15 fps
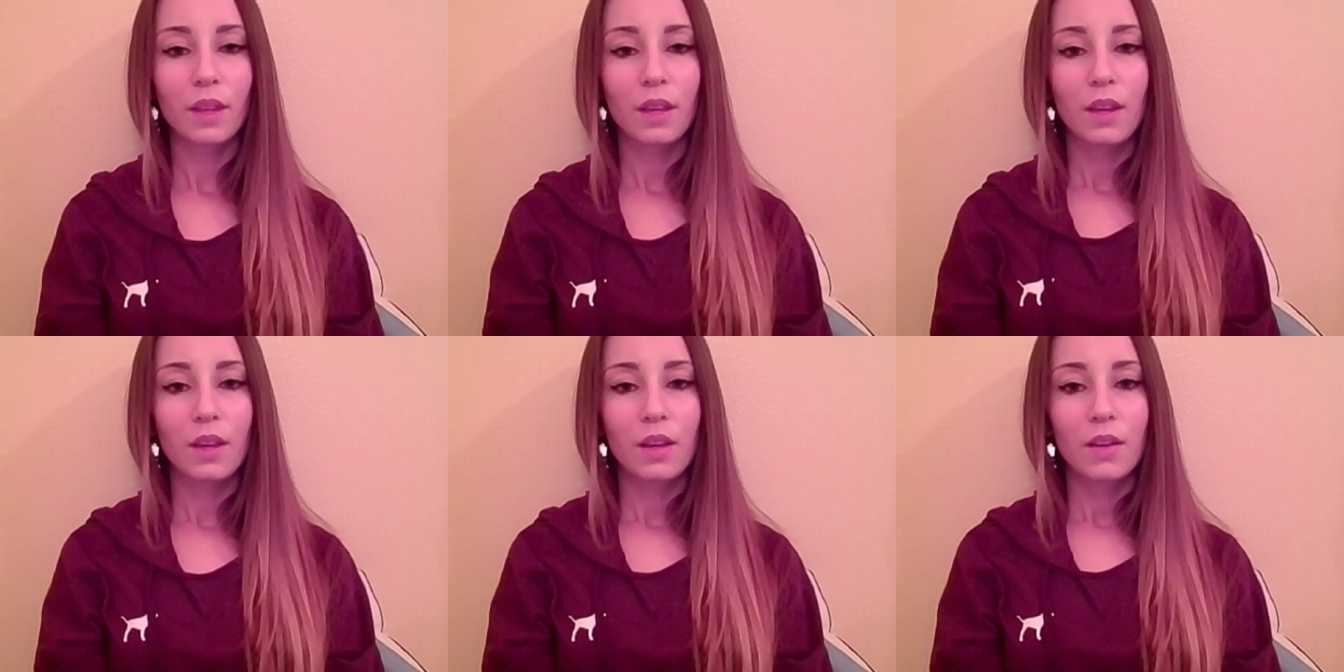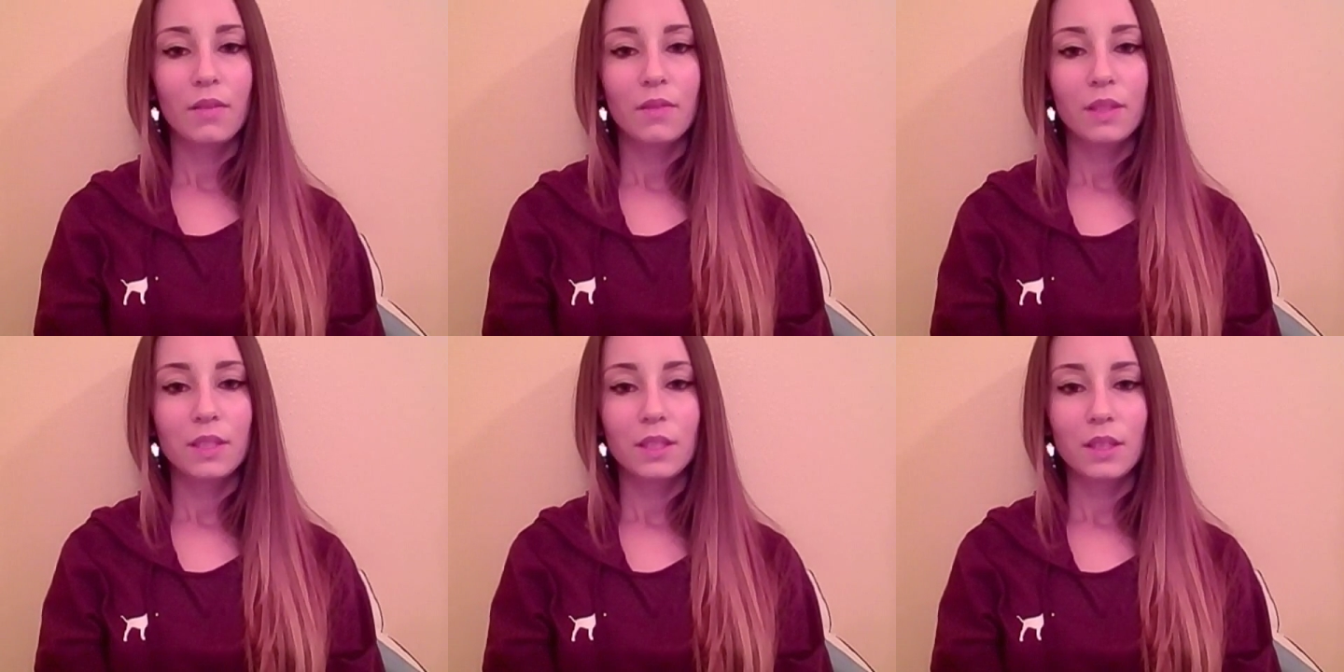
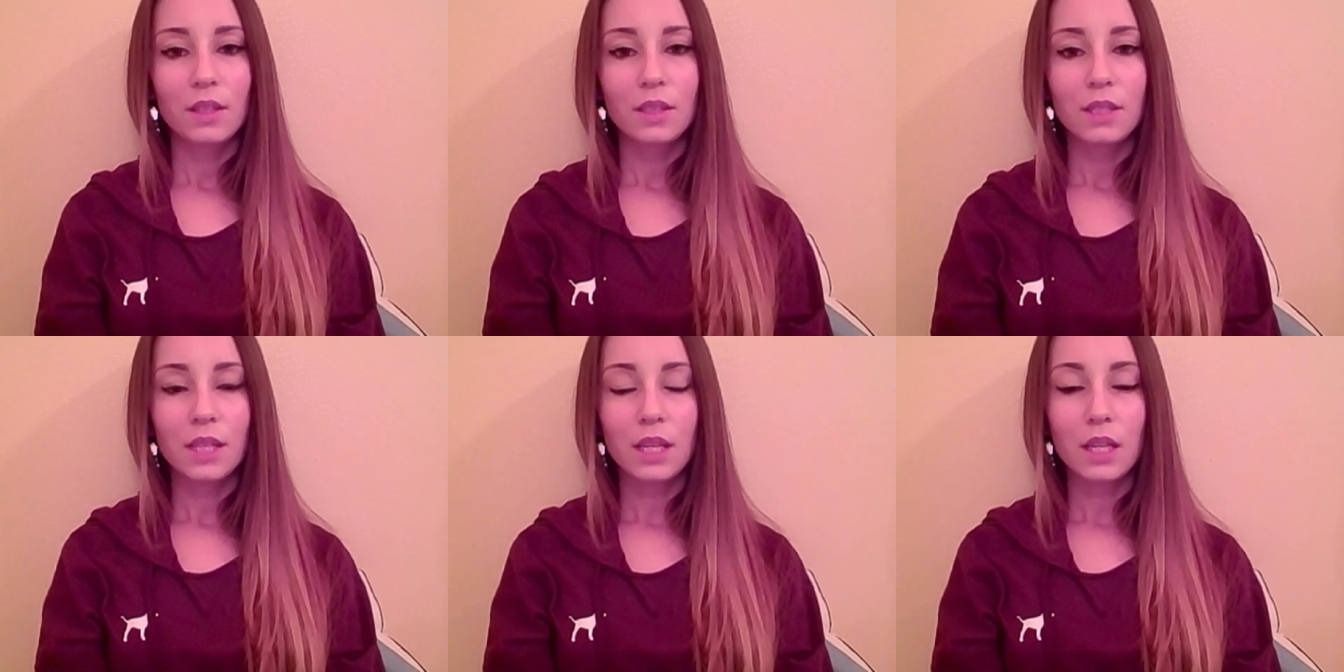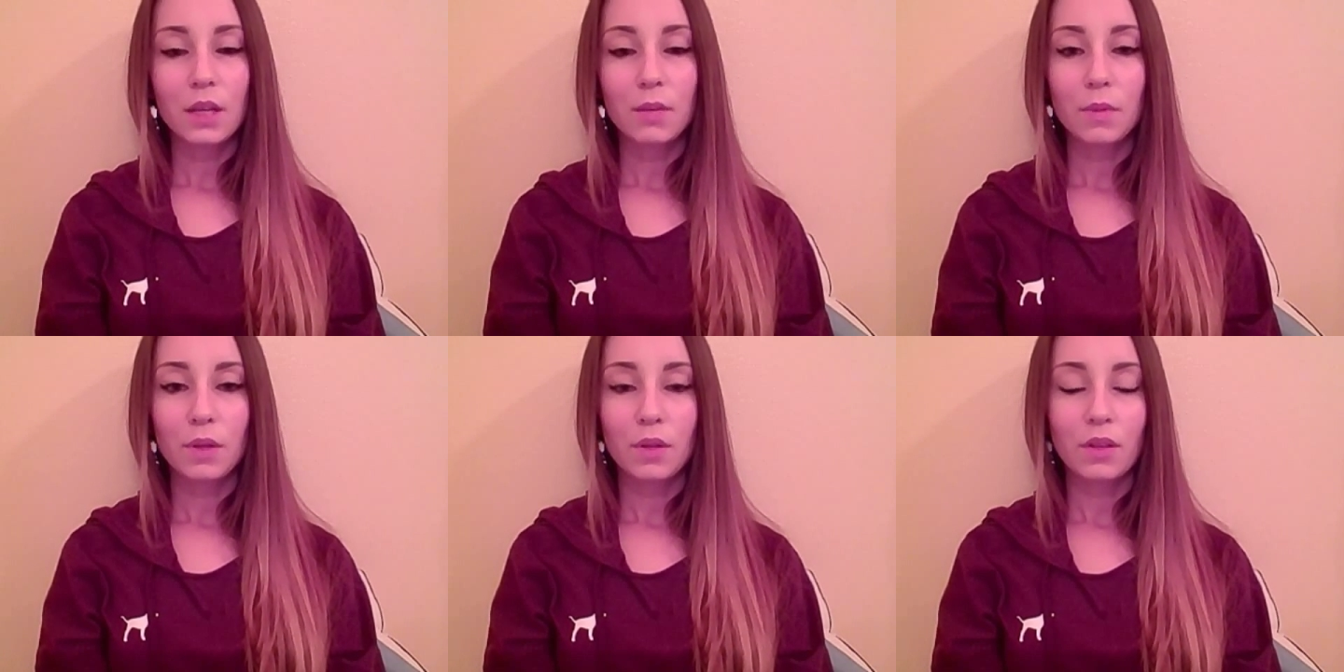Facilitate
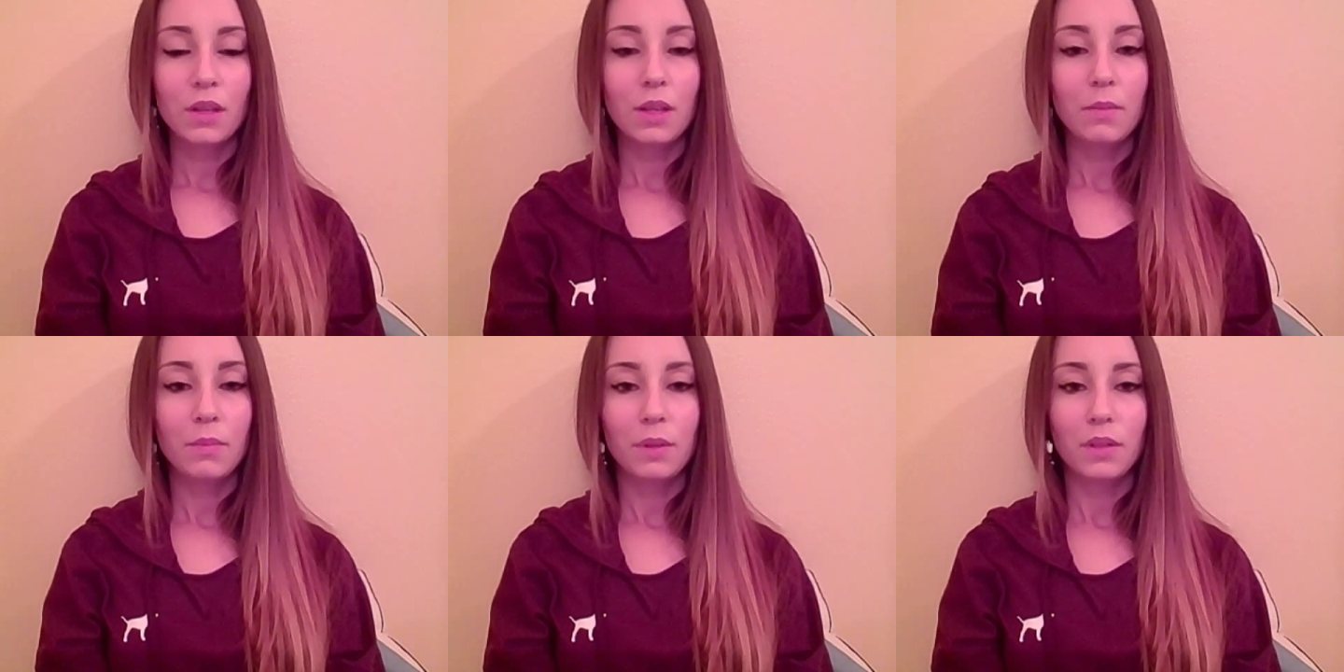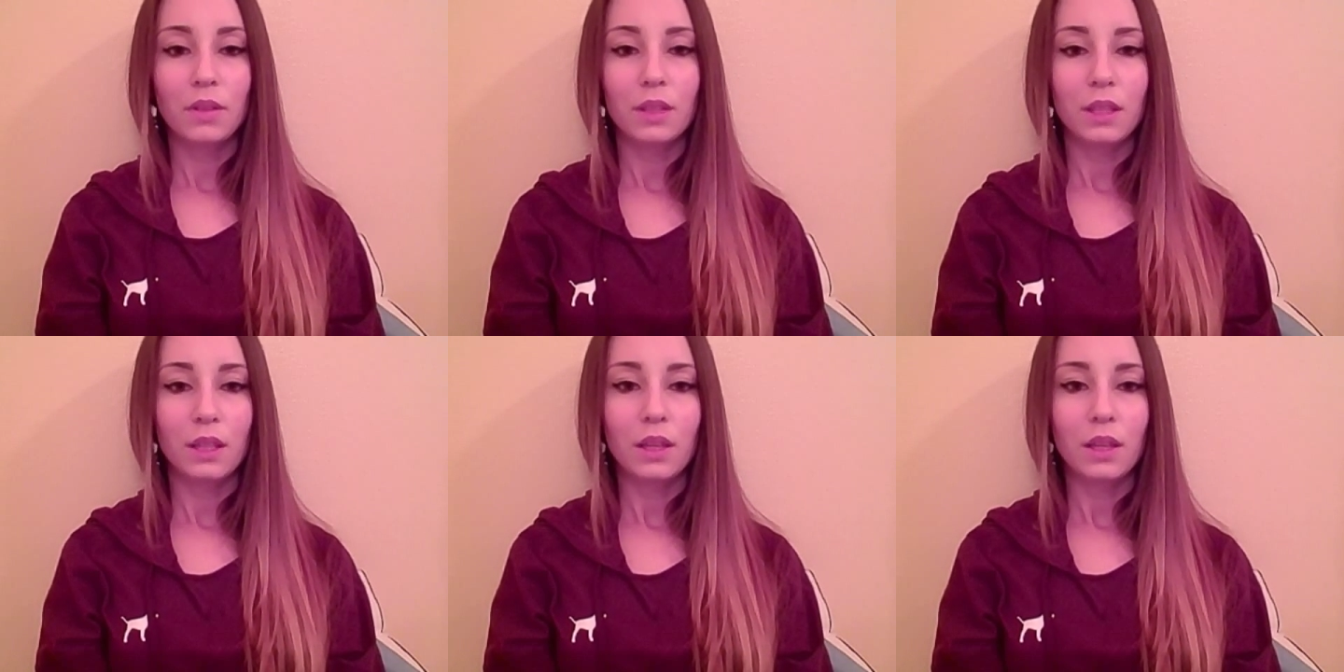community building,